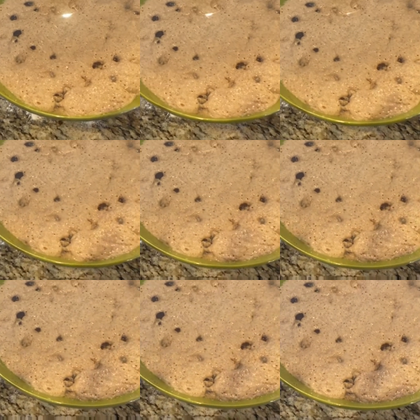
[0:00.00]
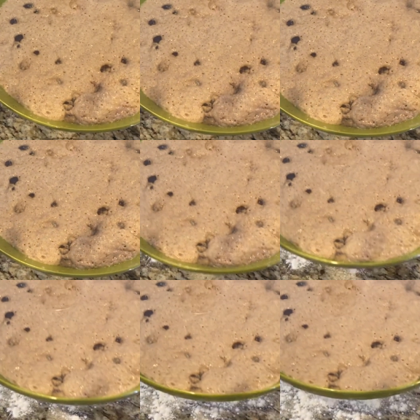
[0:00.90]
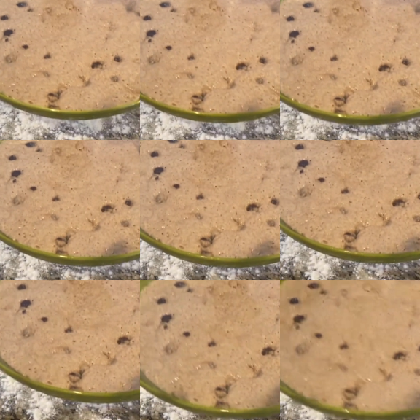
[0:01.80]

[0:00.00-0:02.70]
is what it'll look like. The nice